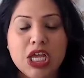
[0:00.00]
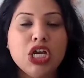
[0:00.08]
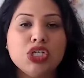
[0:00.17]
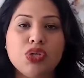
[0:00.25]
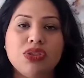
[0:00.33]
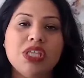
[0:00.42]

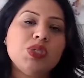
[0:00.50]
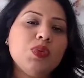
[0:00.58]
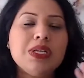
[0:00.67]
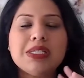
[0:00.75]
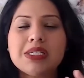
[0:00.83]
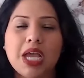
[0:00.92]
So this one
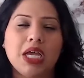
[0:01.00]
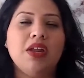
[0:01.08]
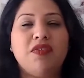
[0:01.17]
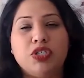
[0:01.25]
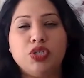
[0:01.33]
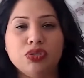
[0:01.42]
is kind of
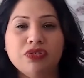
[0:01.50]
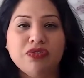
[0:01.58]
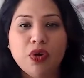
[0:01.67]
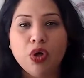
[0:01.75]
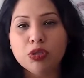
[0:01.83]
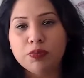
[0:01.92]
a
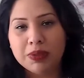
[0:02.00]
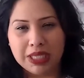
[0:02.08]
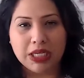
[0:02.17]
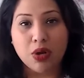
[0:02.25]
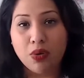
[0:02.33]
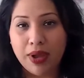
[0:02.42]
twofold, but they
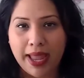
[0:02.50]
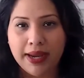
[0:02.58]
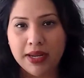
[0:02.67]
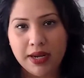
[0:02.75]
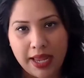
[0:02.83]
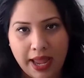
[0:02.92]
go hand
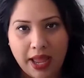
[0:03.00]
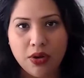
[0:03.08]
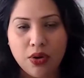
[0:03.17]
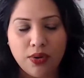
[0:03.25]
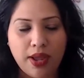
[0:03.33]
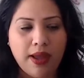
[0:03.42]
in hand,
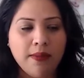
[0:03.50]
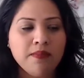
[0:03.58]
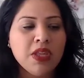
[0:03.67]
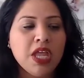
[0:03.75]
okay?